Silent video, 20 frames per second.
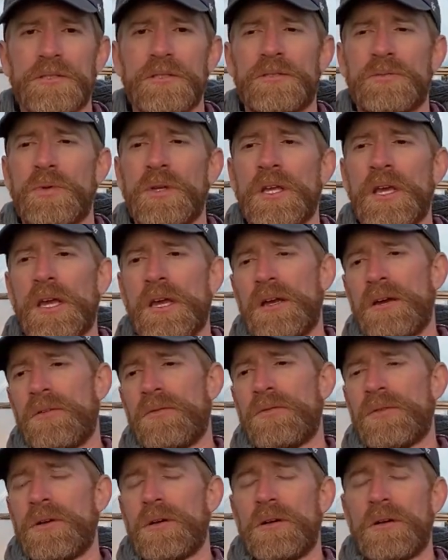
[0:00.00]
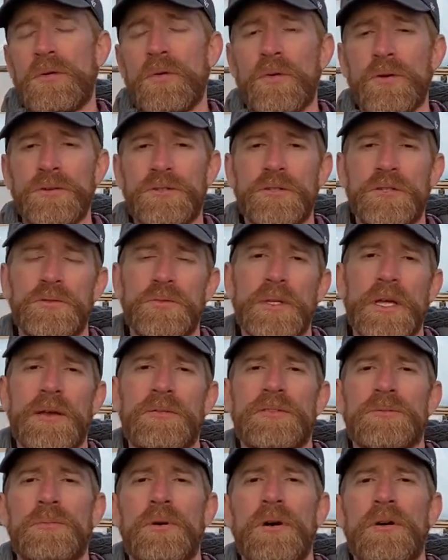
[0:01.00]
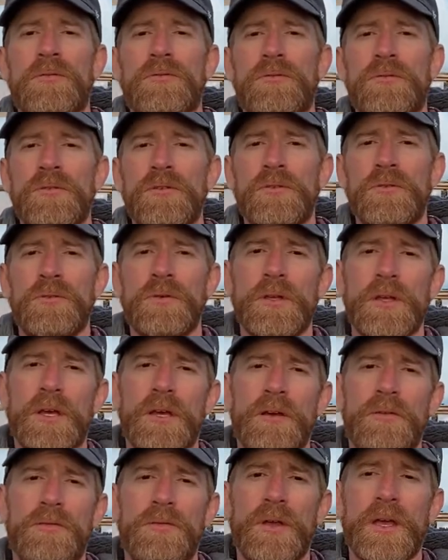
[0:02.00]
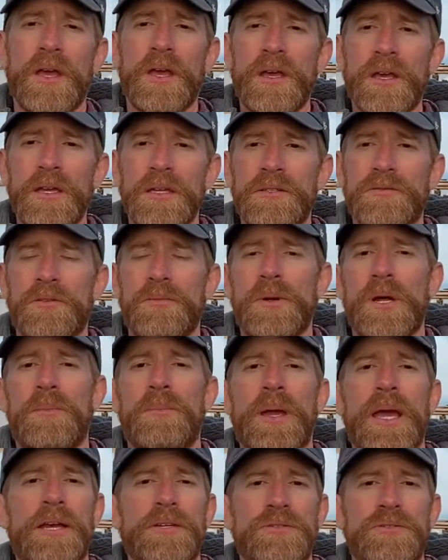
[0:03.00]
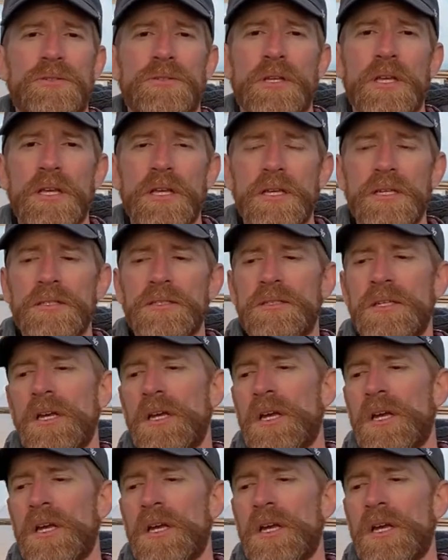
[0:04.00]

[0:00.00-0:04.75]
Is we have orchards, we have small fruit, we have eggs from our pastured hens.